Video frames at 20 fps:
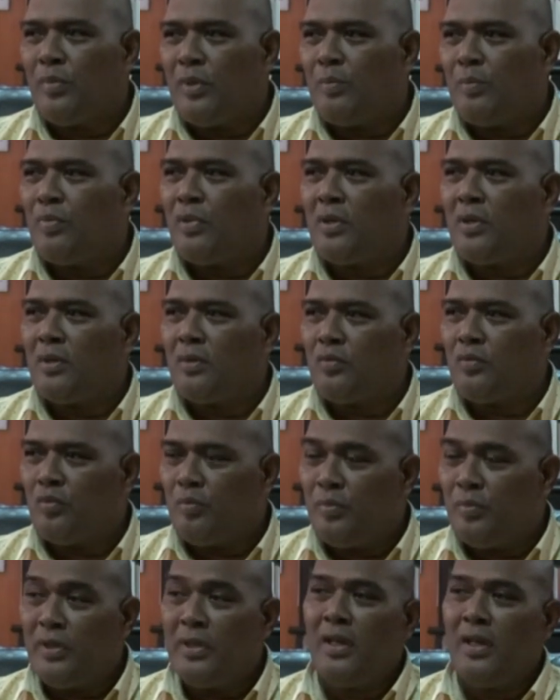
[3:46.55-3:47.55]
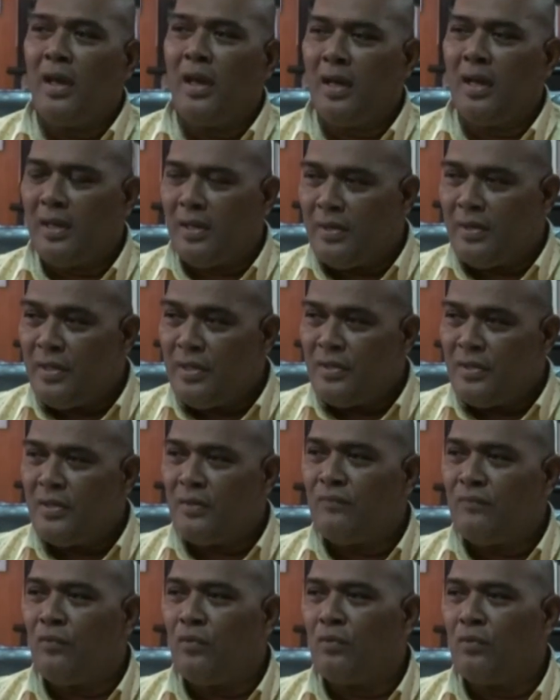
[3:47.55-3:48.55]
people to be uh,
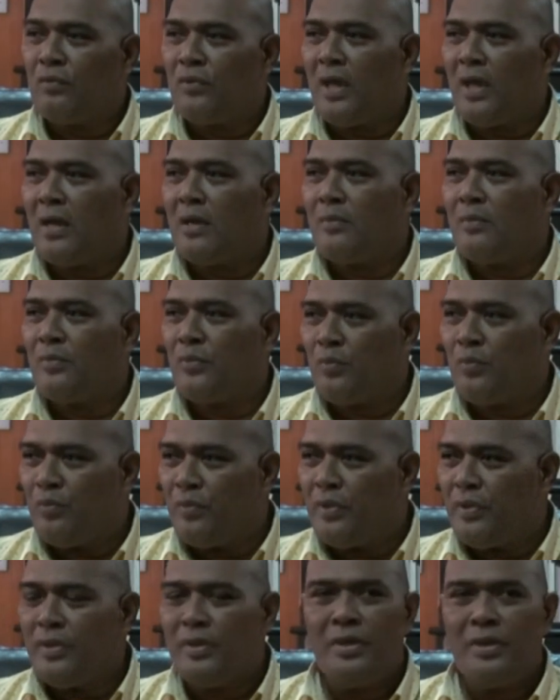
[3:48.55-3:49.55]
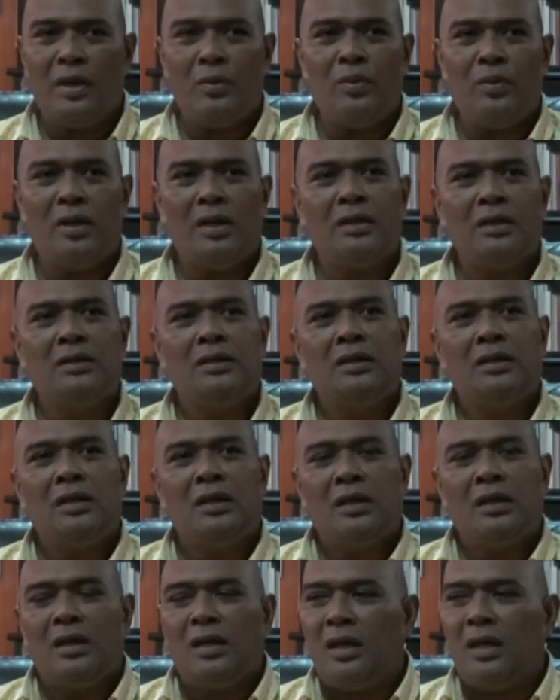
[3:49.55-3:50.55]
raising false alarms with our
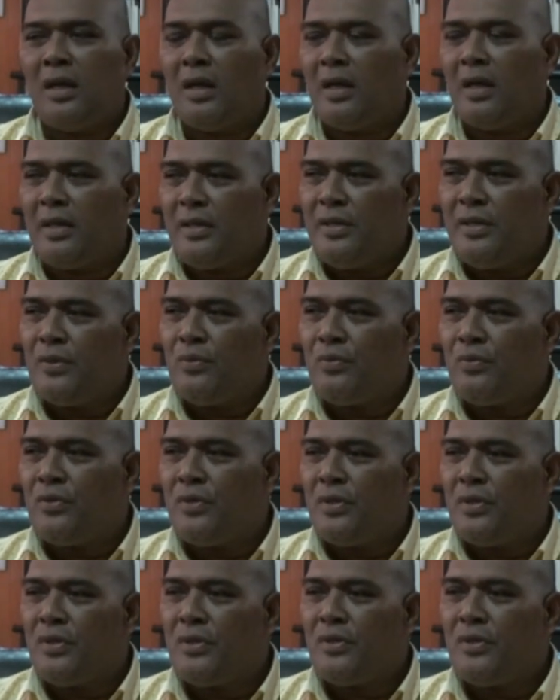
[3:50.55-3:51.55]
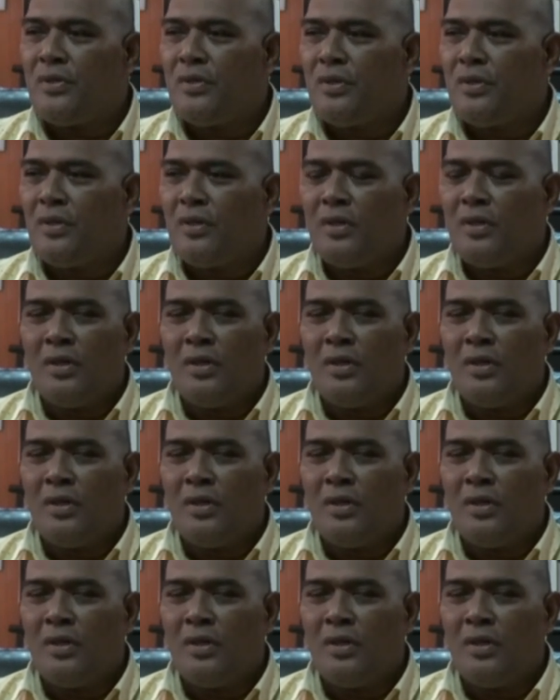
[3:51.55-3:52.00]
uh, EOCs,